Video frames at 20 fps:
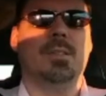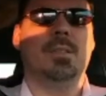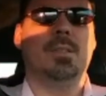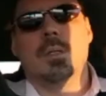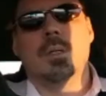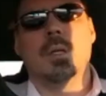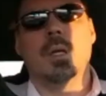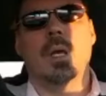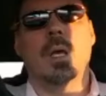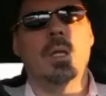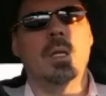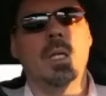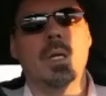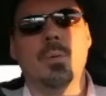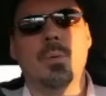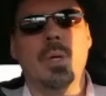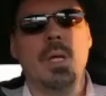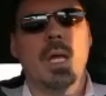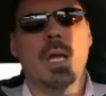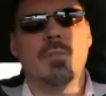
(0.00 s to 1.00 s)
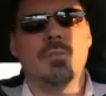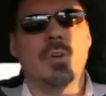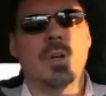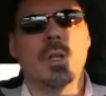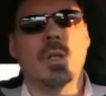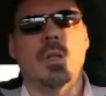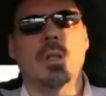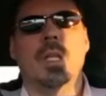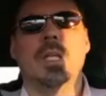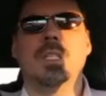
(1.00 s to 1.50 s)
and yet we have
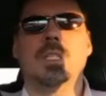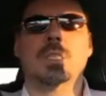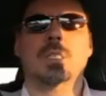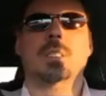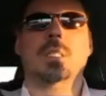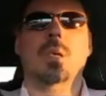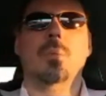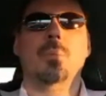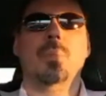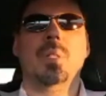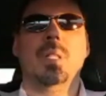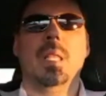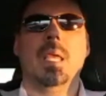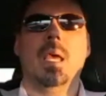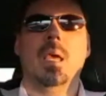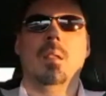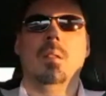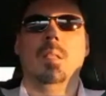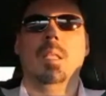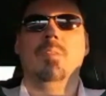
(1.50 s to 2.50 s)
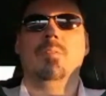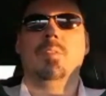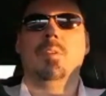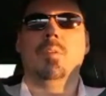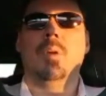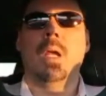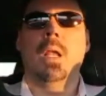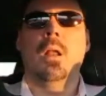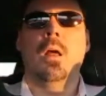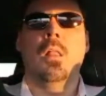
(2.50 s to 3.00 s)
regulations up and down, left and right,
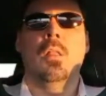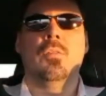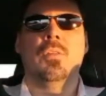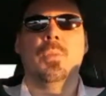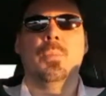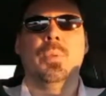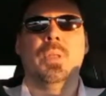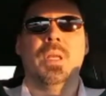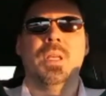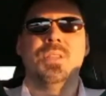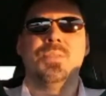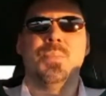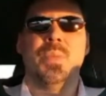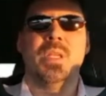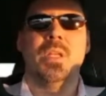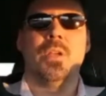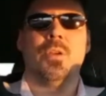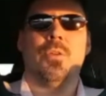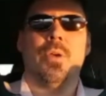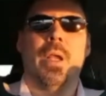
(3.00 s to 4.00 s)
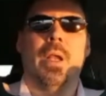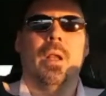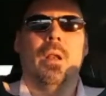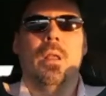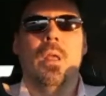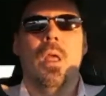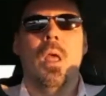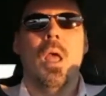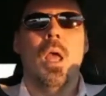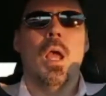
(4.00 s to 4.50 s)
all over the place, being created
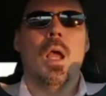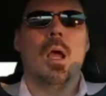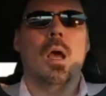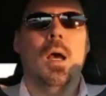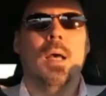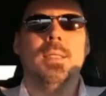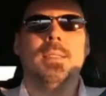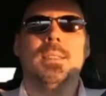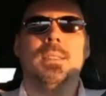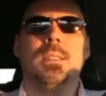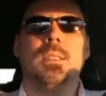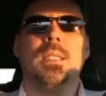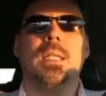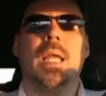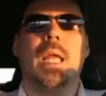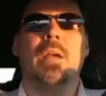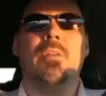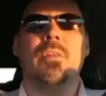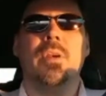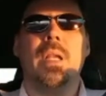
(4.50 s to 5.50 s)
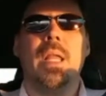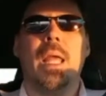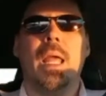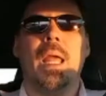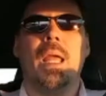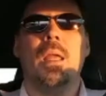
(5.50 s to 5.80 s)
constantly, every day,